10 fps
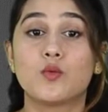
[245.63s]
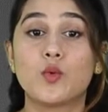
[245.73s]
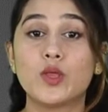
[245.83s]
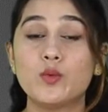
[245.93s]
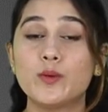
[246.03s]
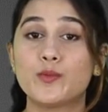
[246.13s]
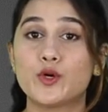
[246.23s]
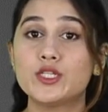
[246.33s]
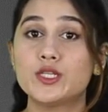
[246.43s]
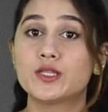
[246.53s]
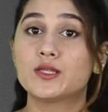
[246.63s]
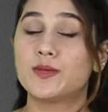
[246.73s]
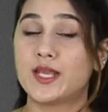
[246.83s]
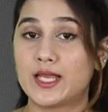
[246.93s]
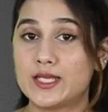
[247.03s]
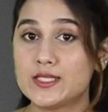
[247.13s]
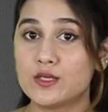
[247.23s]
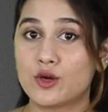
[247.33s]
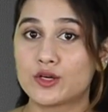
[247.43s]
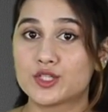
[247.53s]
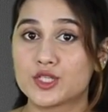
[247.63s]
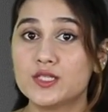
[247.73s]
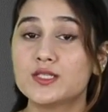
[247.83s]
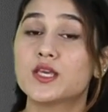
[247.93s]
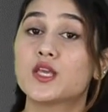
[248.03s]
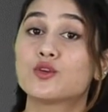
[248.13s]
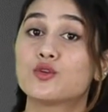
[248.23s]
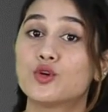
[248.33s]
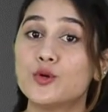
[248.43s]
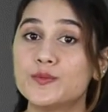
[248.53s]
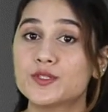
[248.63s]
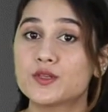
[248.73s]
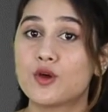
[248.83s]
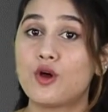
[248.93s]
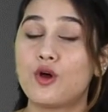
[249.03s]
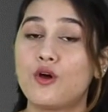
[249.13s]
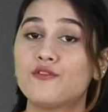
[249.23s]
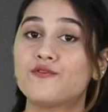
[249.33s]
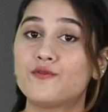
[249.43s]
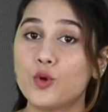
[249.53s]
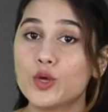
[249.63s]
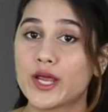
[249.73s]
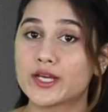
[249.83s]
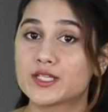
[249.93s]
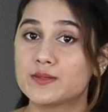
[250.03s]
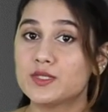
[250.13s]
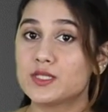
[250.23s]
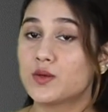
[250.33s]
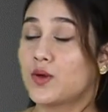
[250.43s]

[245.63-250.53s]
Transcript: When we put the bananas and oranges in groups of 4 items,